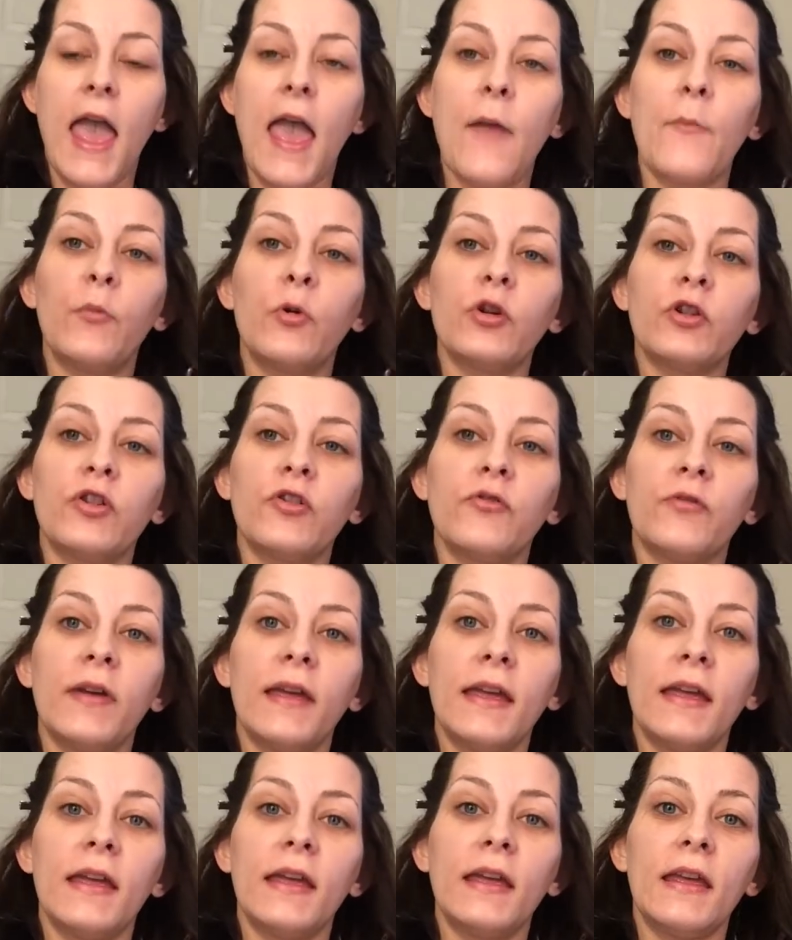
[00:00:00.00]
and we're
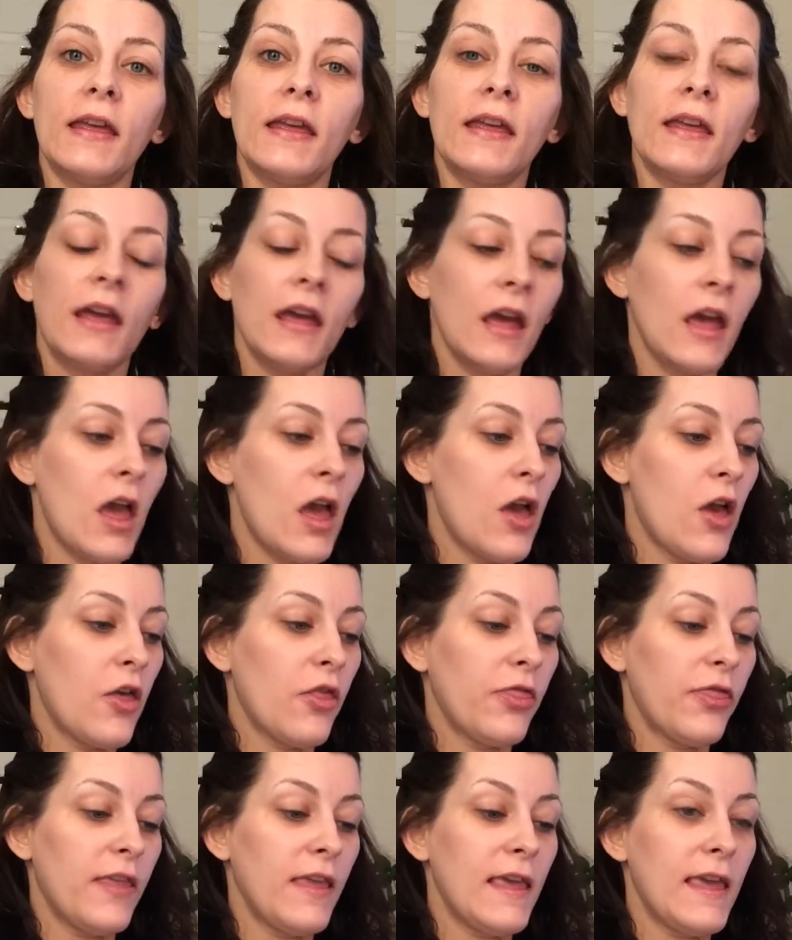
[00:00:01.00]
doing
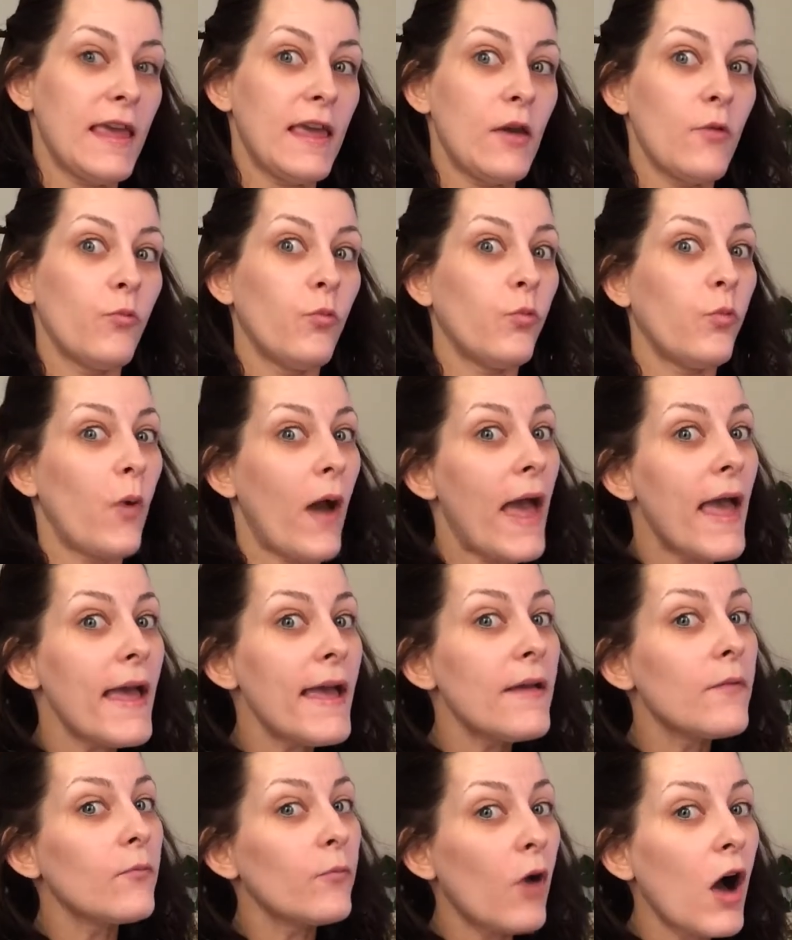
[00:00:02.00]
the Wet
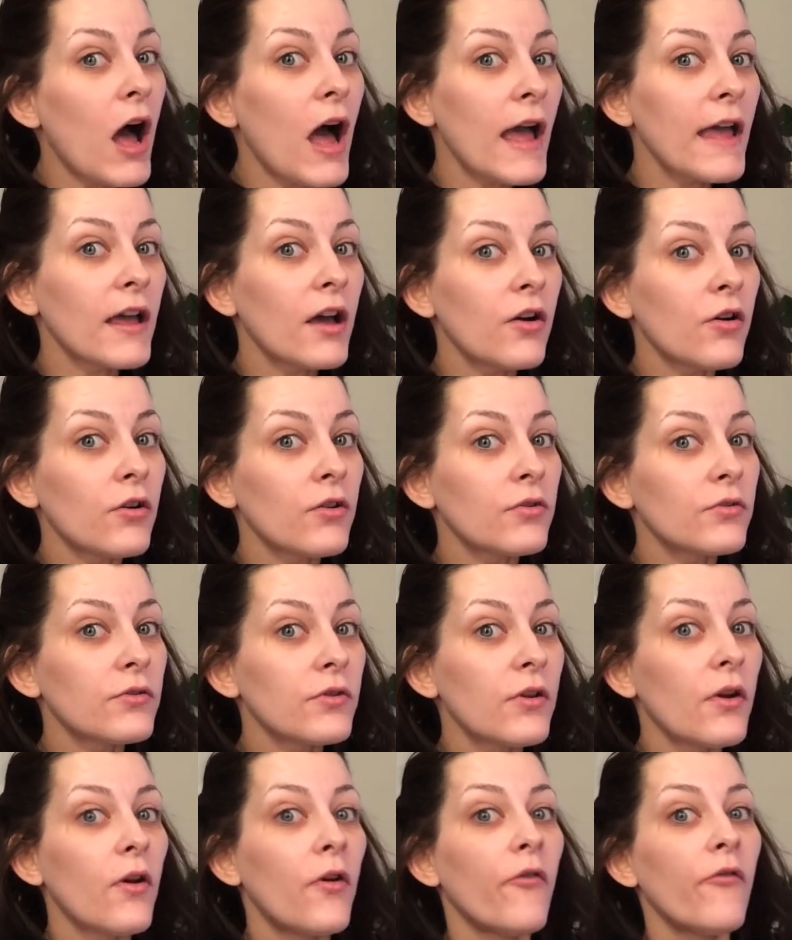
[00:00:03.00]
n Wild